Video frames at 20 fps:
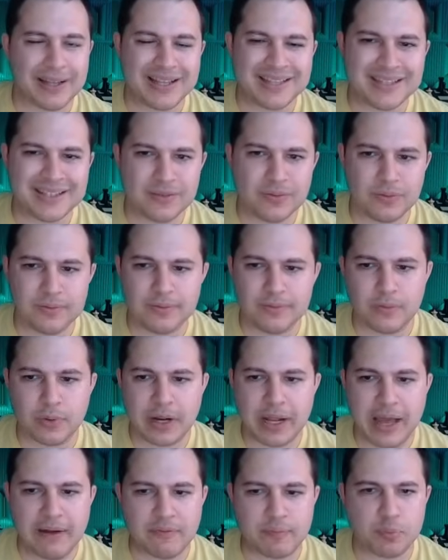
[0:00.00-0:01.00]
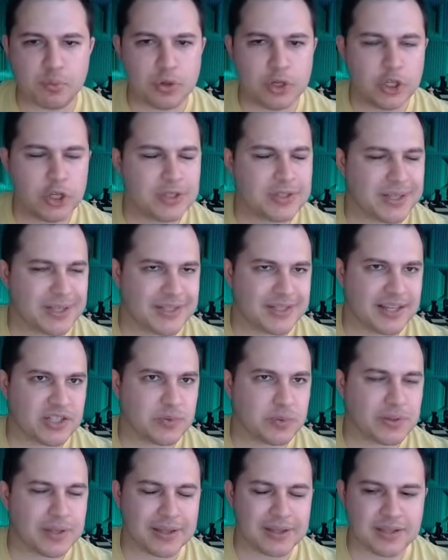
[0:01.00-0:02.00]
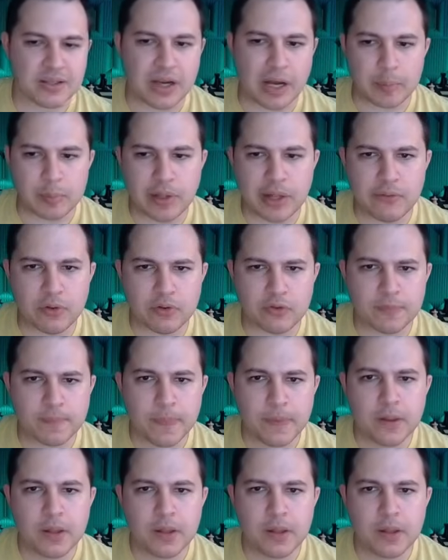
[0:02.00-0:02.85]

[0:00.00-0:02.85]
That's what I have pretty good success with at the top levels.